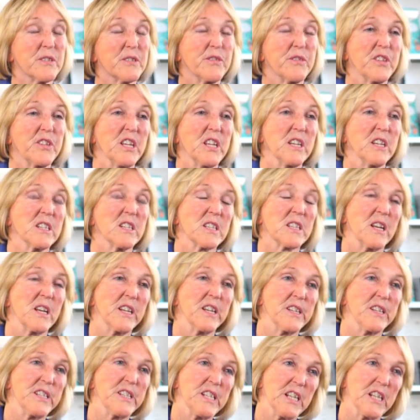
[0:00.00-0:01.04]
of things I
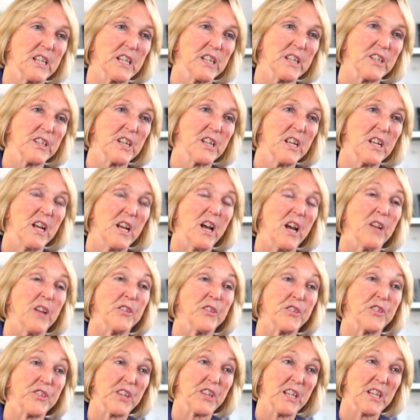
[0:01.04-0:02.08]
did
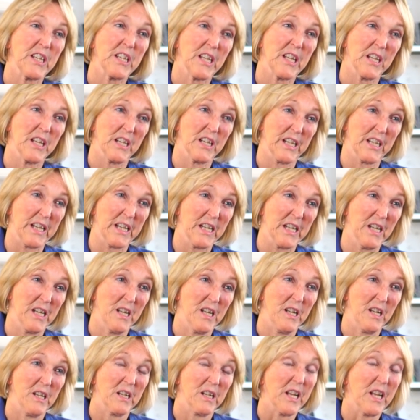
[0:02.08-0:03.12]
unthinkingly,
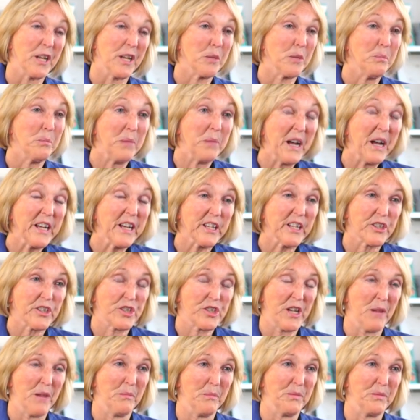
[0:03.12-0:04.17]
like buy a
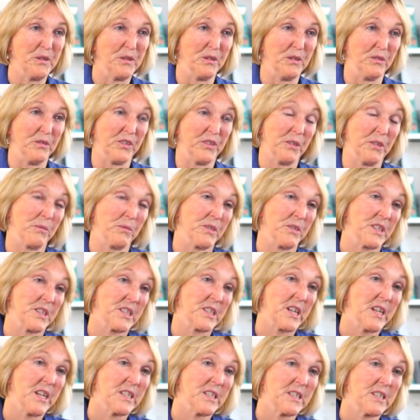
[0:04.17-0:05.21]
shampoo that was
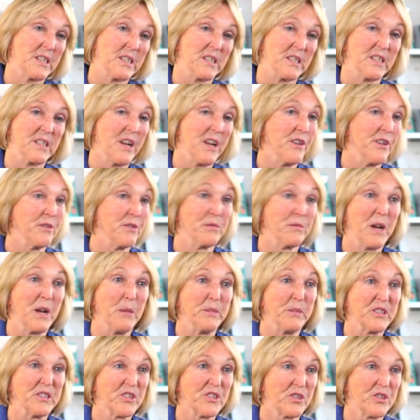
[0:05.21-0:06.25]
tested down a
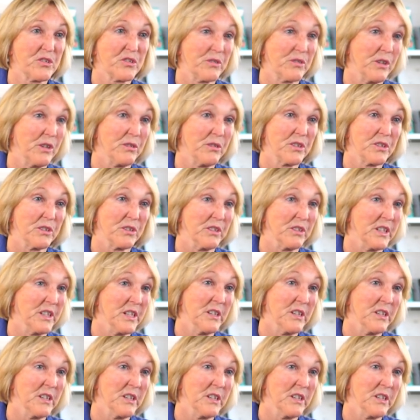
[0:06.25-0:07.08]
rabbit's throat or in